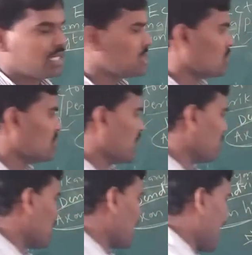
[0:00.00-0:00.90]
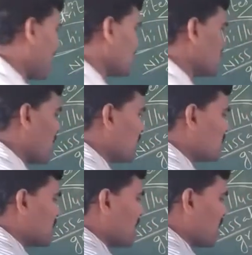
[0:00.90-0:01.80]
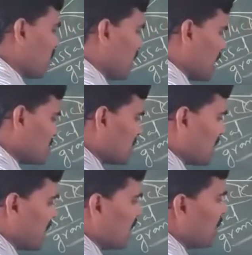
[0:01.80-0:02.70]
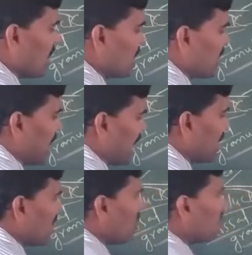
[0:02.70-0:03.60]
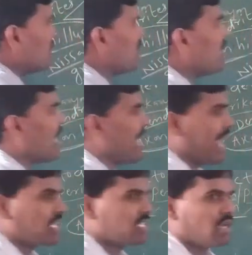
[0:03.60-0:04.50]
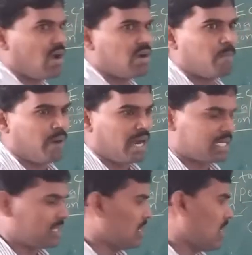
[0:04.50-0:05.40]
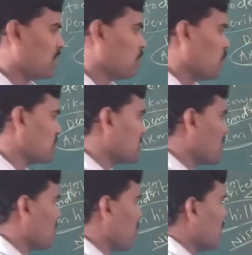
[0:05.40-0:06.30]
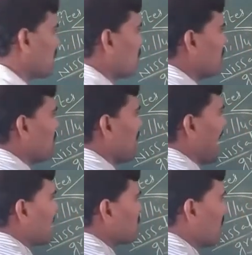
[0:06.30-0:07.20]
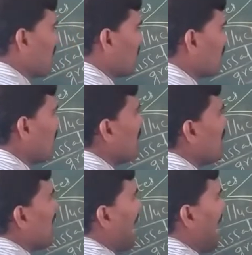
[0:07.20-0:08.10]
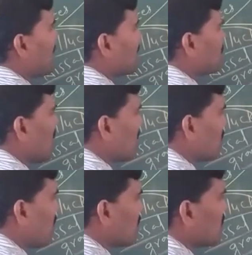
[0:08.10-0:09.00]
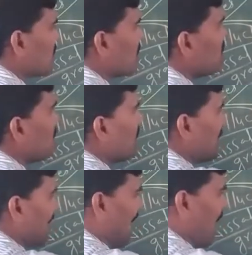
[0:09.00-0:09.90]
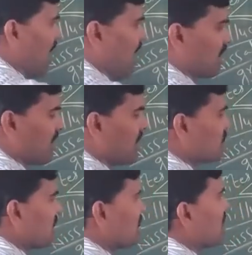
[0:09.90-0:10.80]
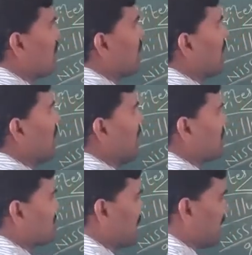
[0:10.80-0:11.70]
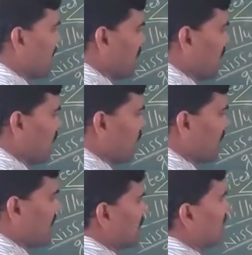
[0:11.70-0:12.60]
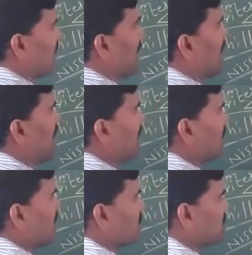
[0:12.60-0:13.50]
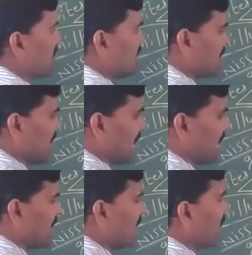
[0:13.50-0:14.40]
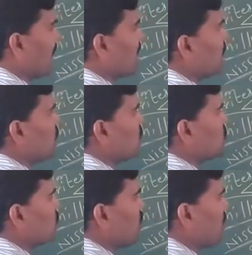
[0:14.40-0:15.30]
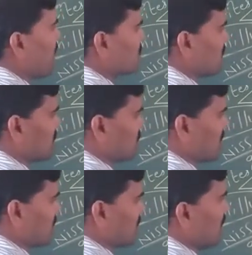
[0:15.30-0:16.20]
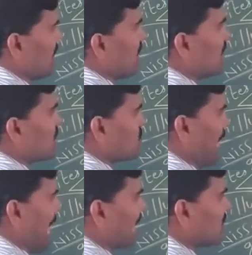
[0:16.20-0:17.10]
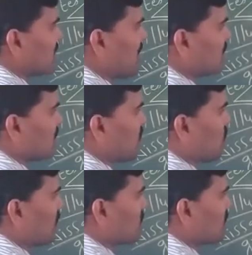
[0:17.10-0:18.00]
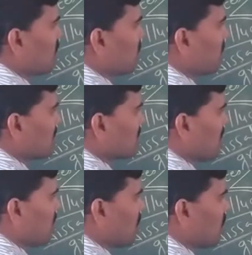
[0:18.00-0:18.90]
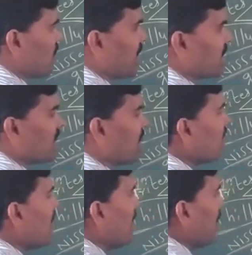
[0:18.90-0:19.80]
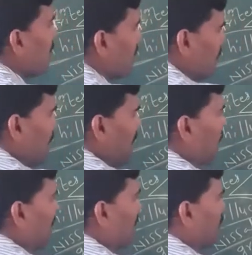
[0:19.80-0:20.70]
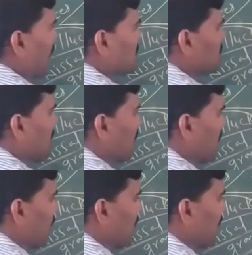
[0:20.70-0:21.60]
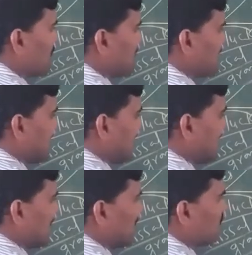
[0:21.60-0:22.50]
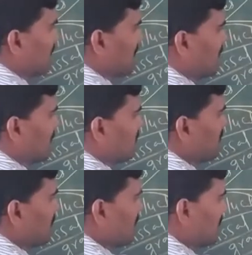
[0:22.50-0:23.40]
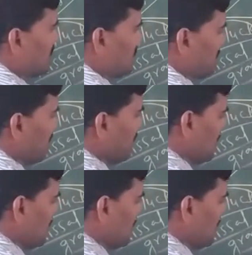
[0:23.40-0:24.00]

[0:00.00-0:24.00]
So terminal axons, the terminals at the end of the axon part or posterior part of the axon. Axon part in the elongation or cylindrical part. Elongation, cylindrical and tube-like structures. So axon's outer surface are covered by the membrane, plasma membrane sheath is present. This sheath is